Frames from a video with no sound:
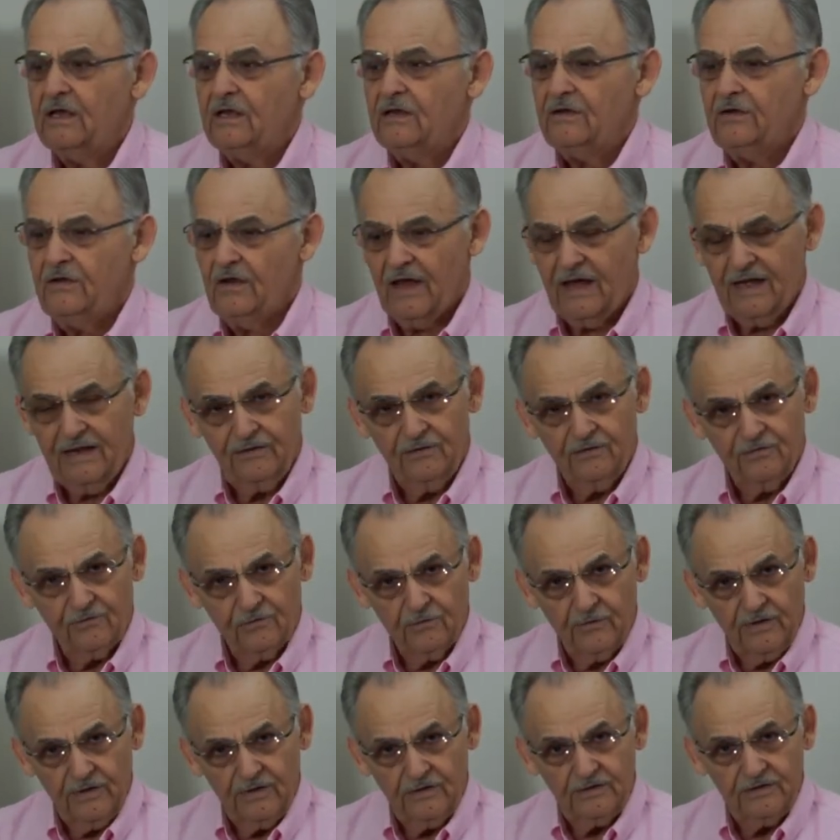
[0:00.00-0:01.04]

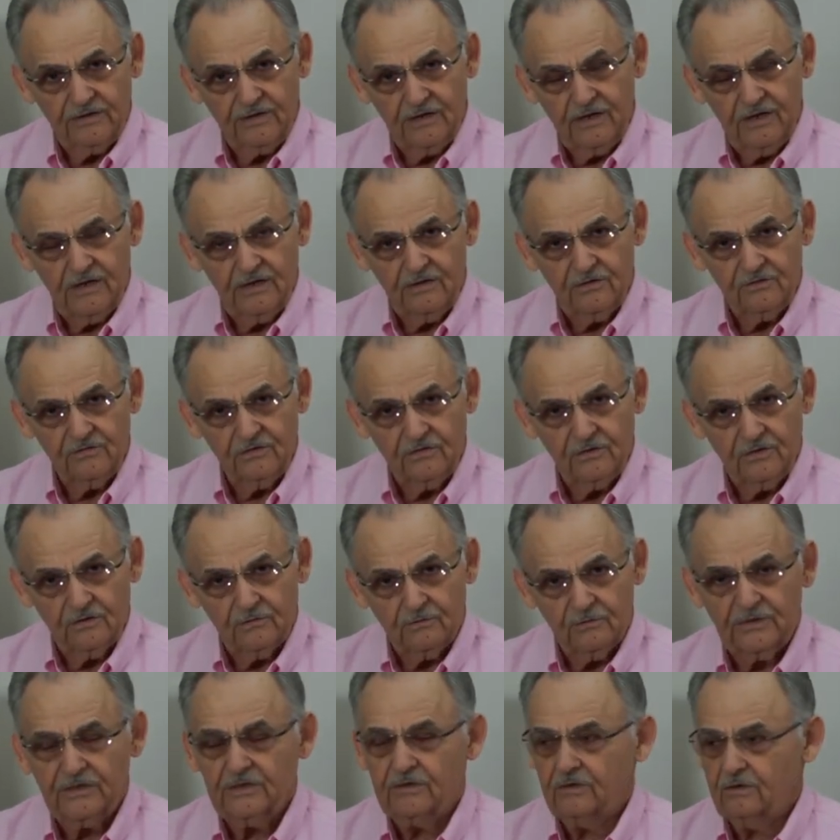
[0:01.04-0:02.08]
non-threaded tanks.
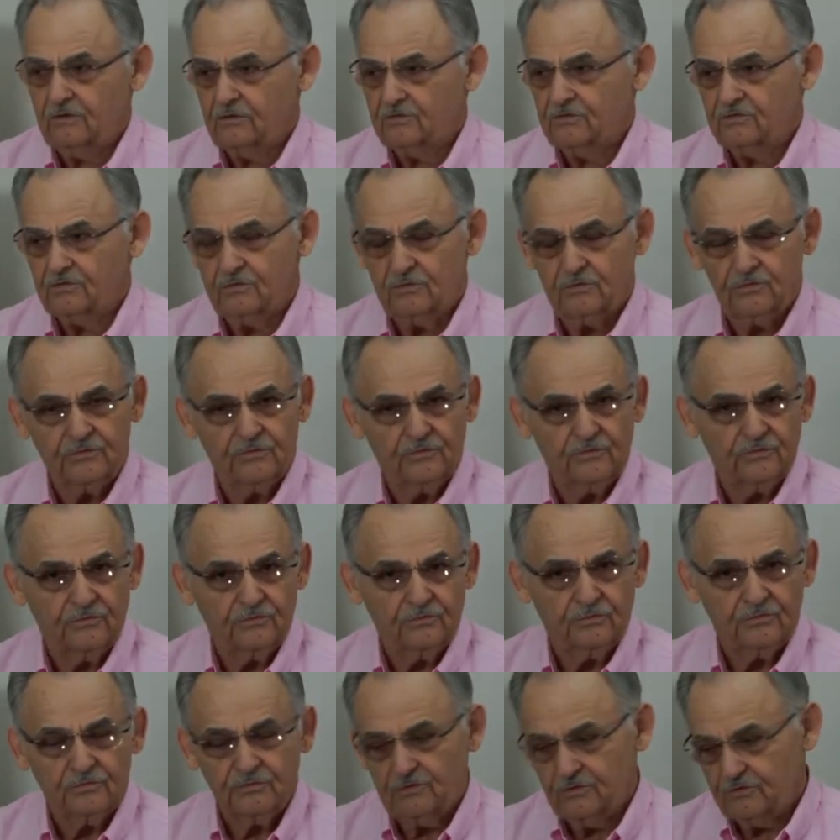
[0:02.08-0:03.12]
We can also
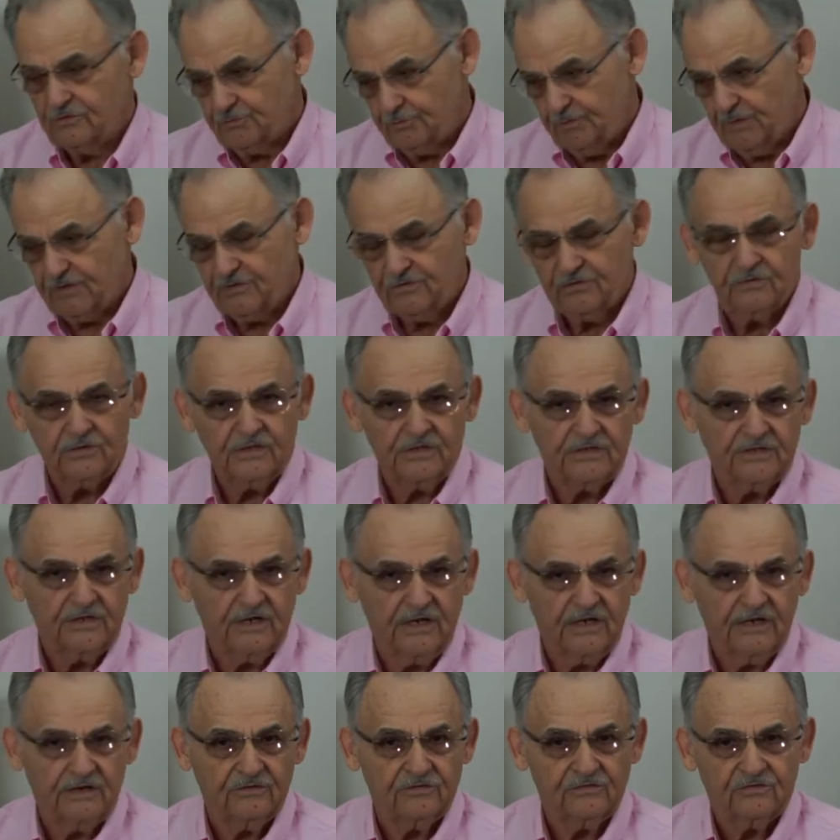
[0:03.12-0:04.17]
do the specialty
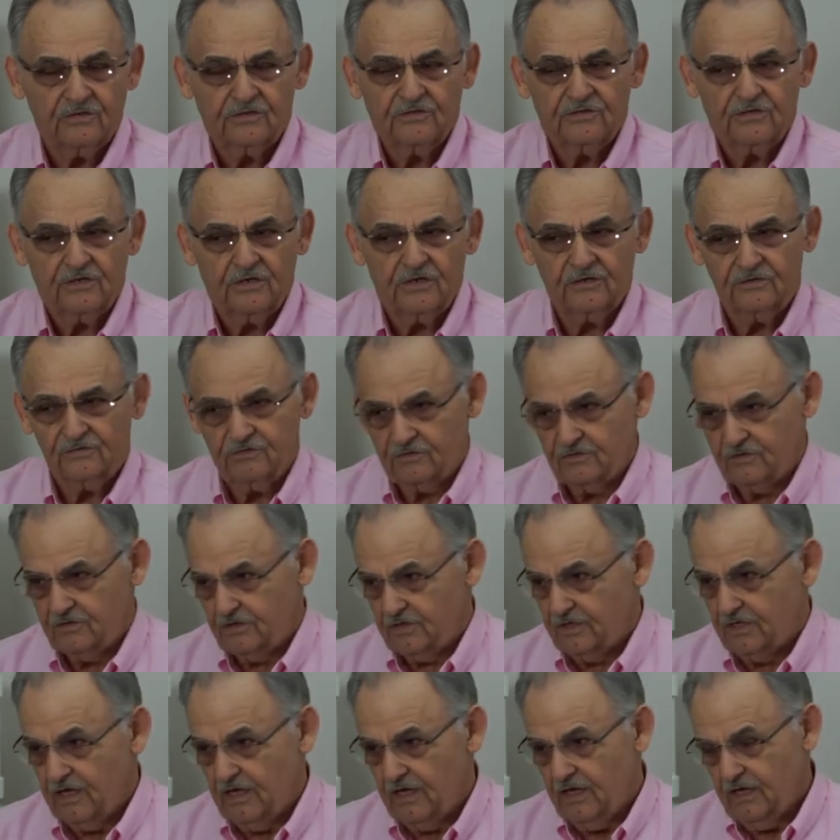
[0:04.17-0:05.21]
tanks such as
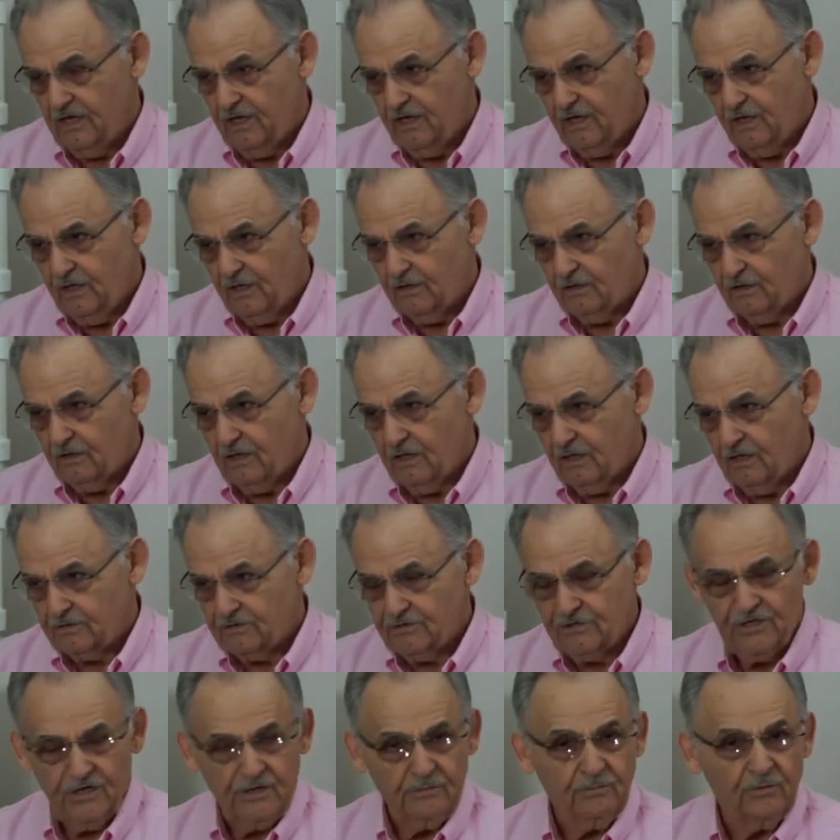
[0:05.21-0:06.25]
the
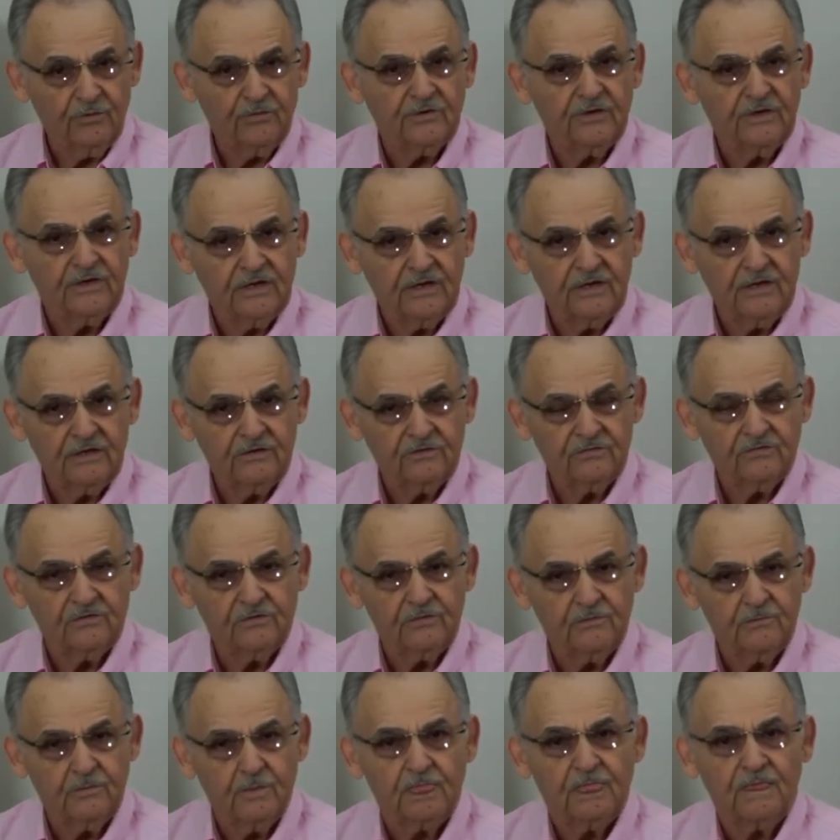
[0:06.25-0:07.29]
chambered tanks.
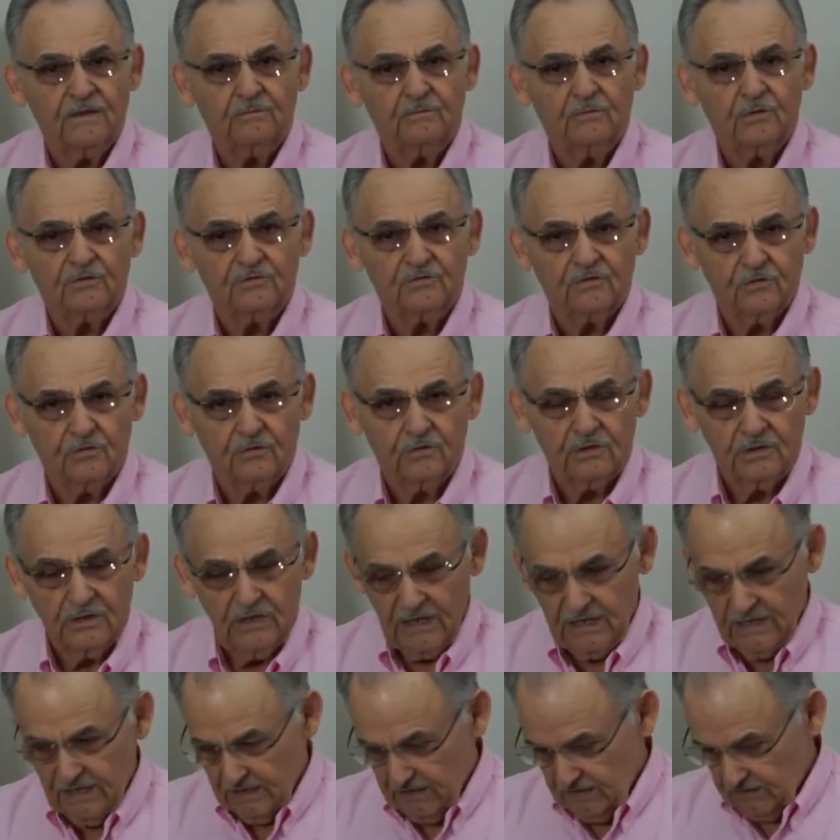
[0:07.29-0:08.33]
So
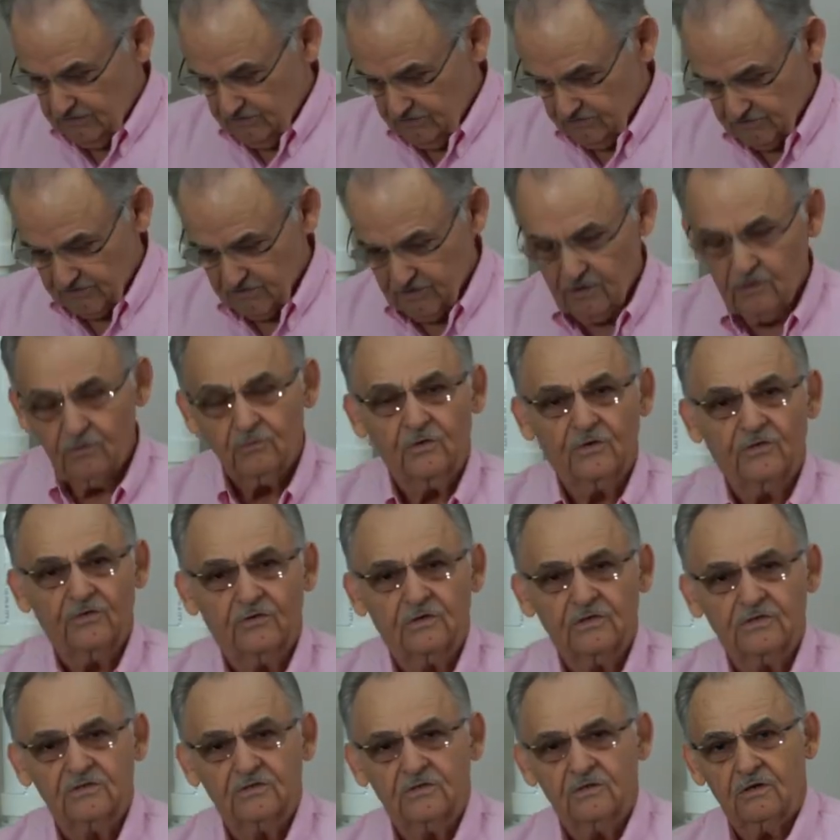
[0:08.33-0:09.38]
to start with,
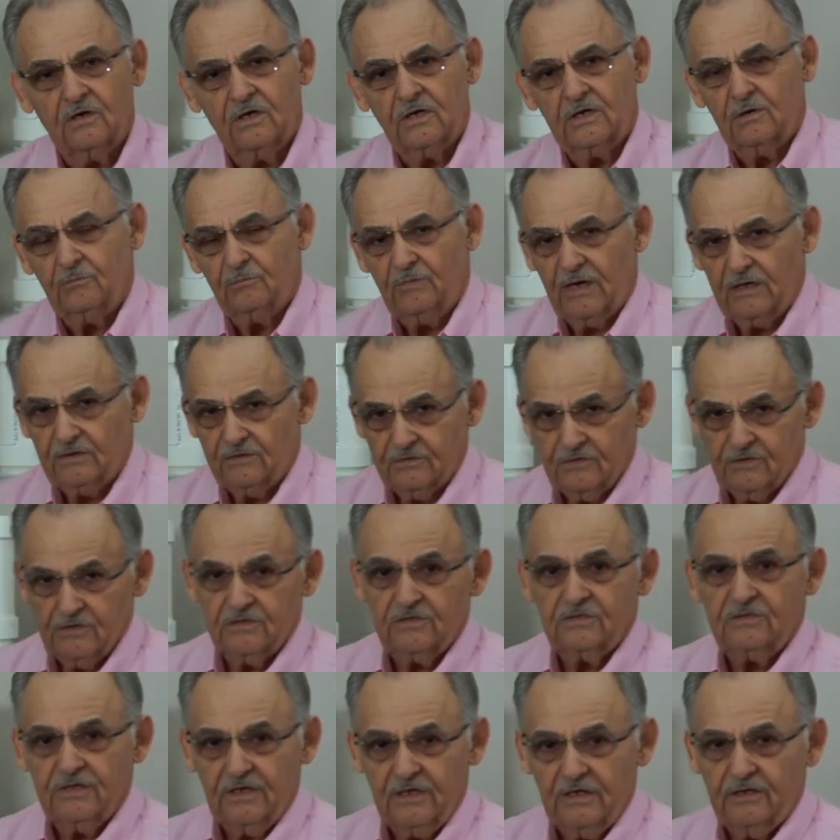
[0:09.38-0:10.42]
let's talk about the
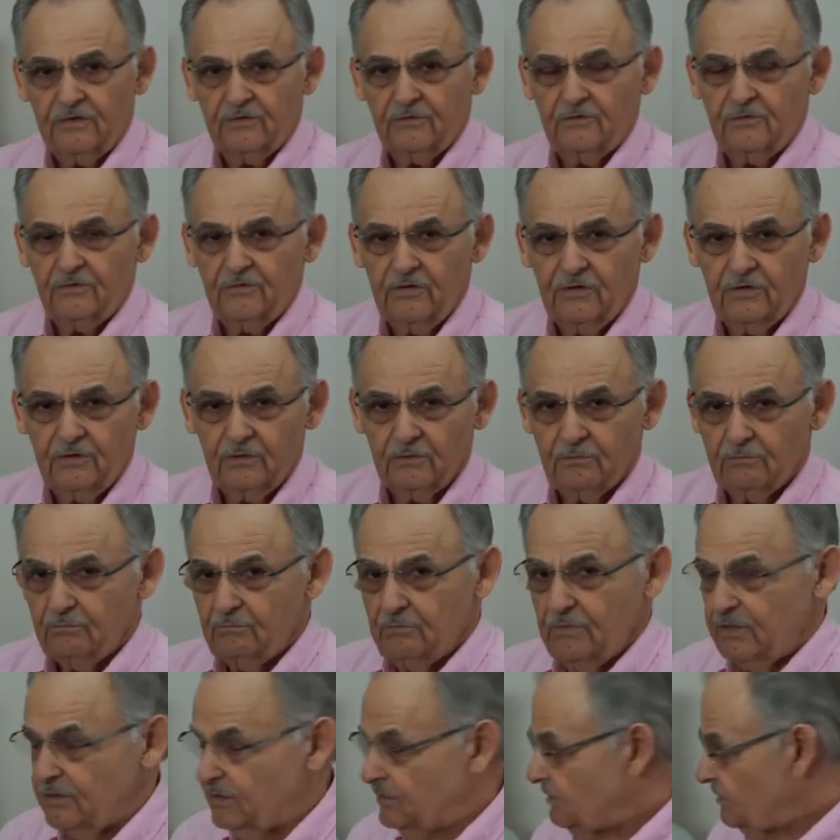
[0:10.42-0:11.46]
standard
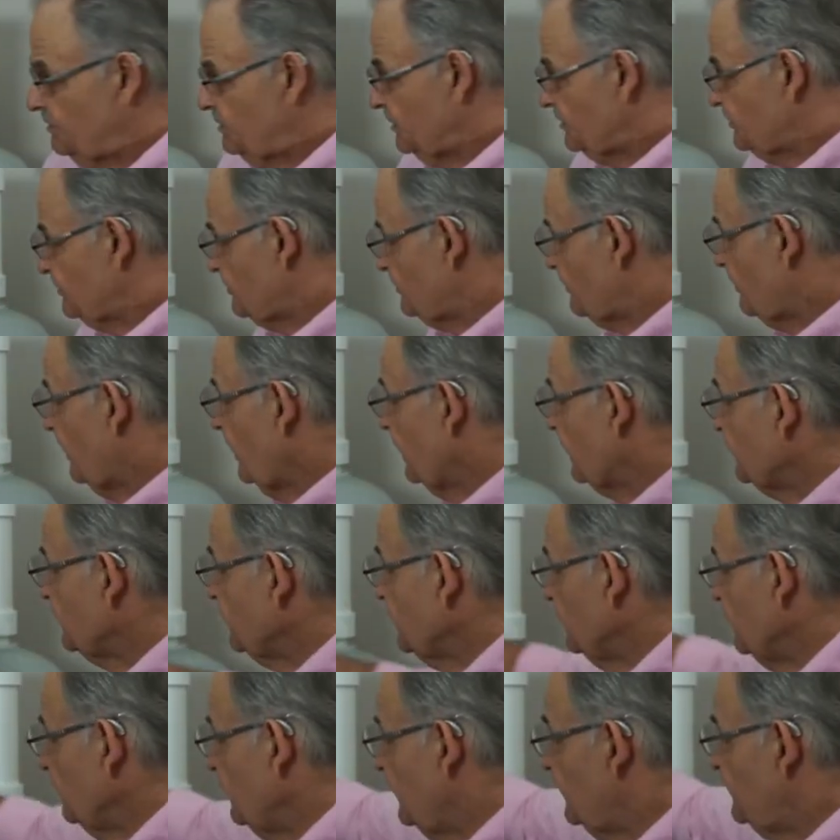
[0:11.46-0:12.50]
mineral
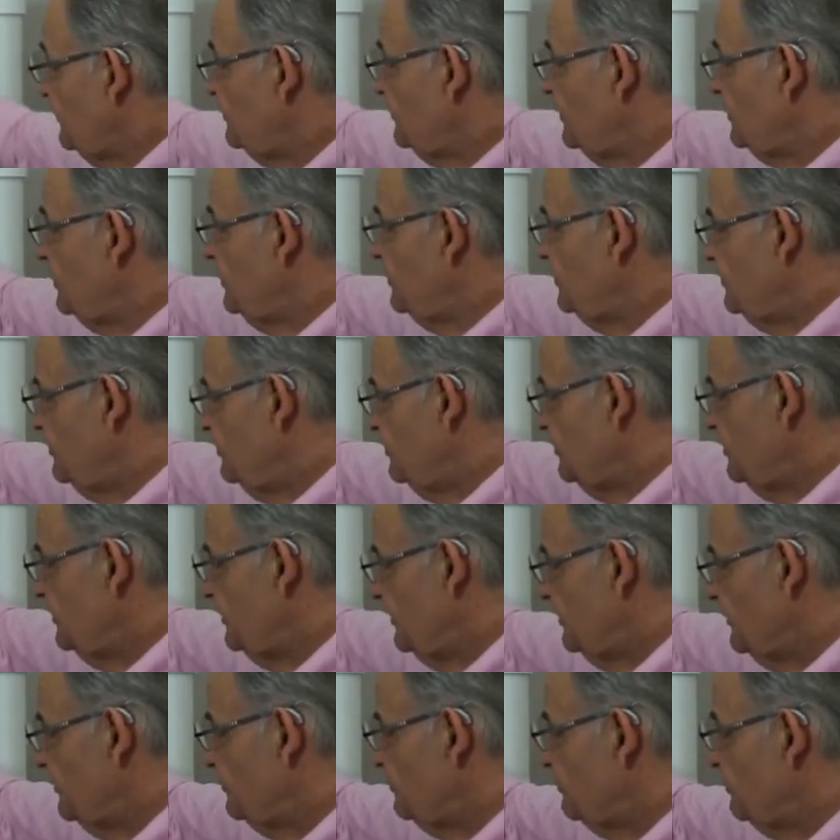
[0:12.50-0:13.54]
extractor, and that's what this unit
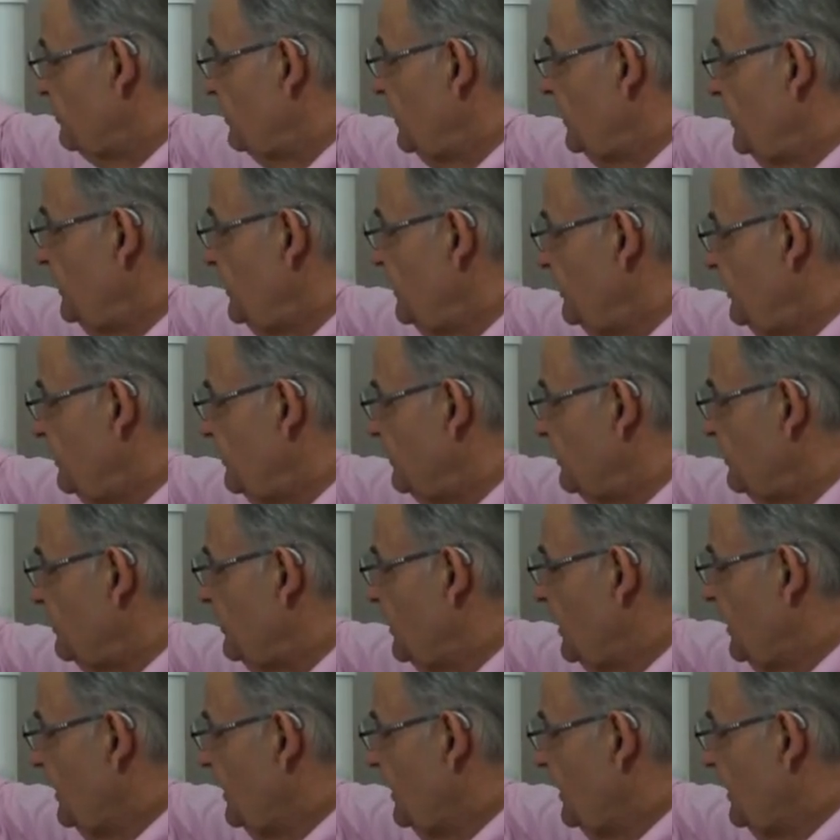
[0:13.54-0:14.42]
is right here.